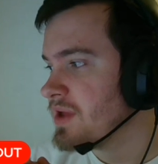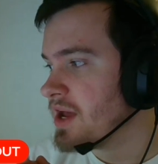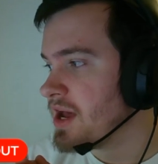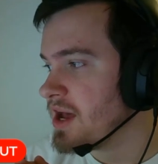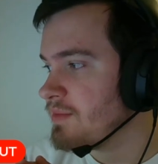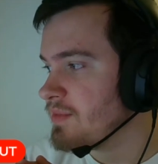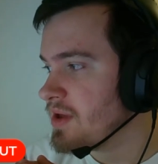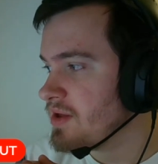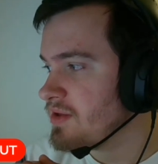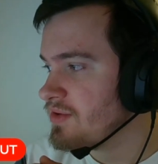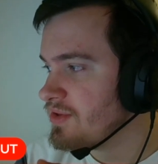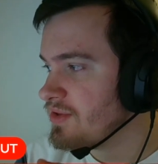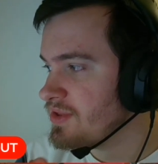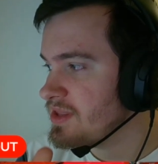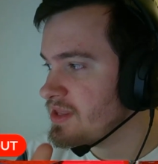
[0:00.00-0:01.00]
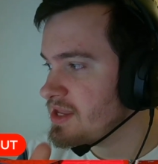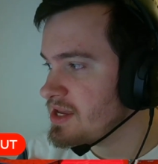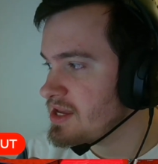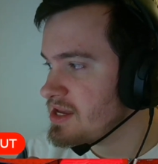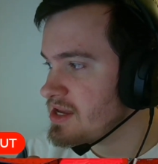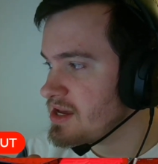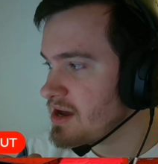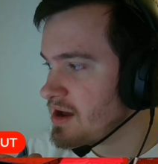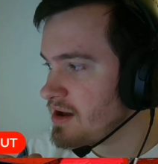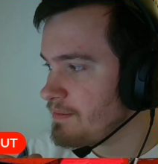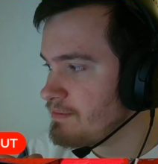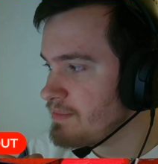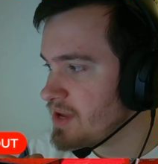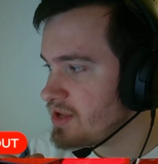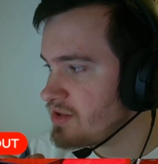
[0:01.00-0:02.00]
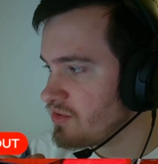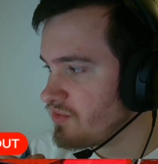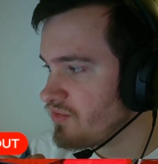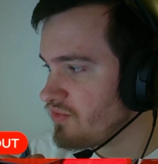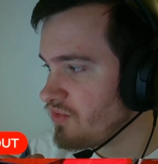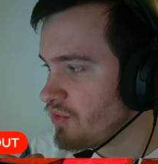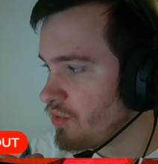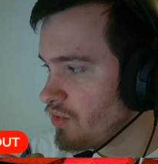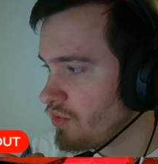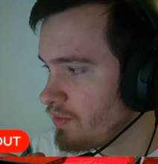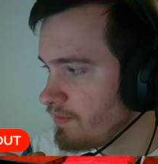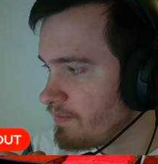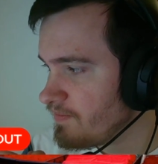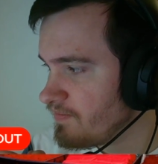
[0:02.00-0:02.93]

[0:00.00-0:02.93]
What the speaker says: Um, the middle four,